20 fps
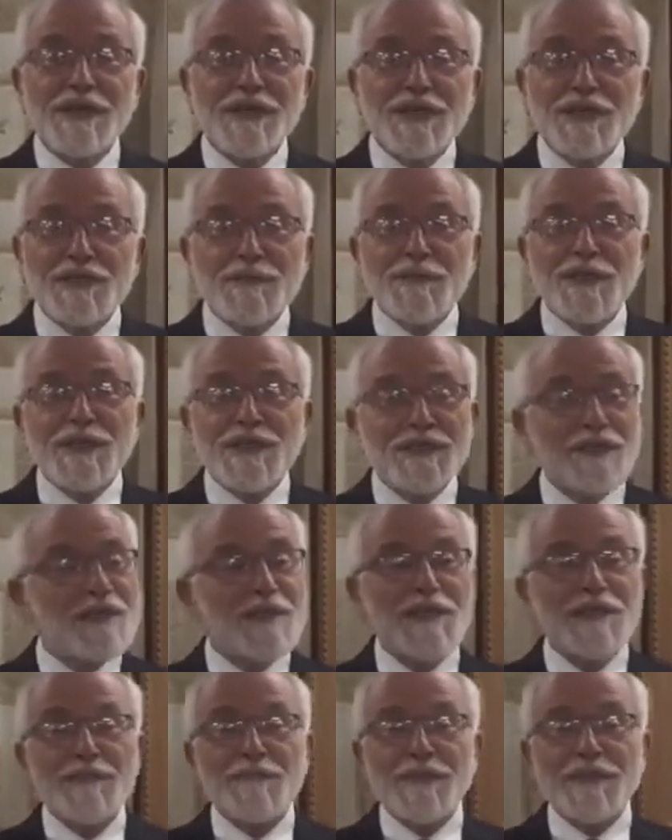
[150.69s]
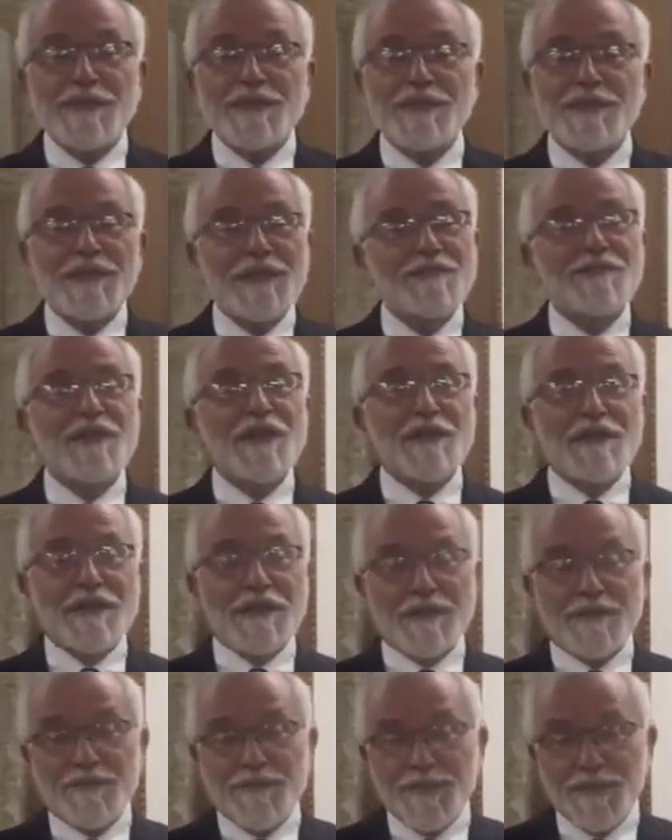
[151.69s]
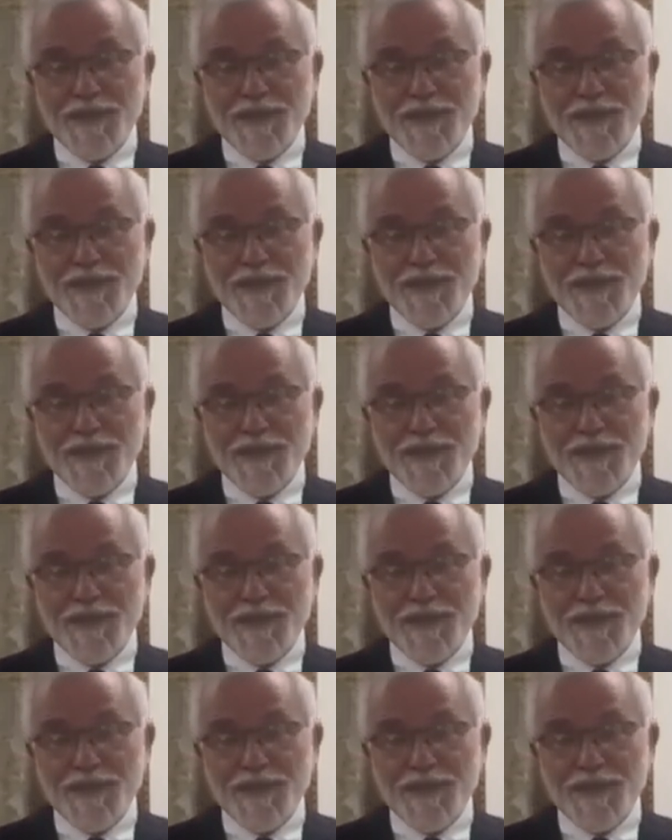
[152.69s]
Dismiss the demons. They're nothing.